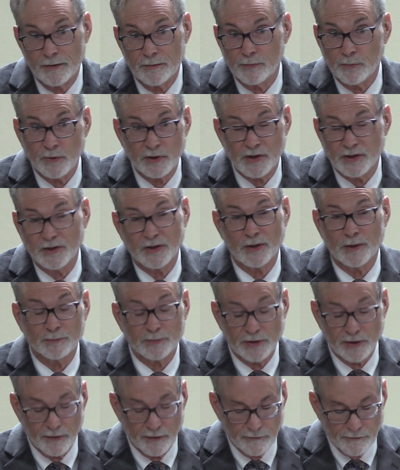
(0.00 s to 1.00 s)
which is
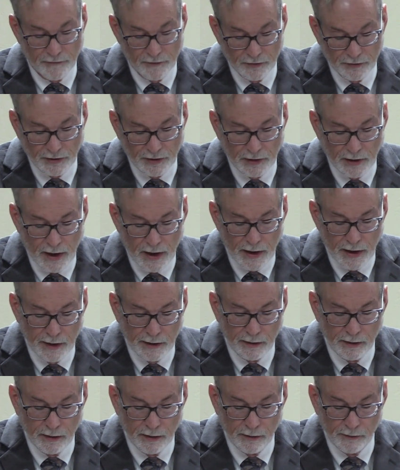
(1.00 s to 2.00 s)
simply the first
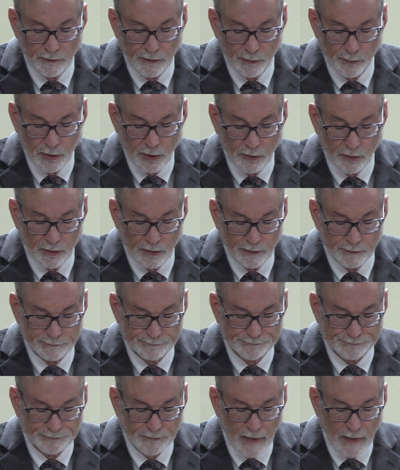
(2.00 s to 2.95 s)
line of the poem.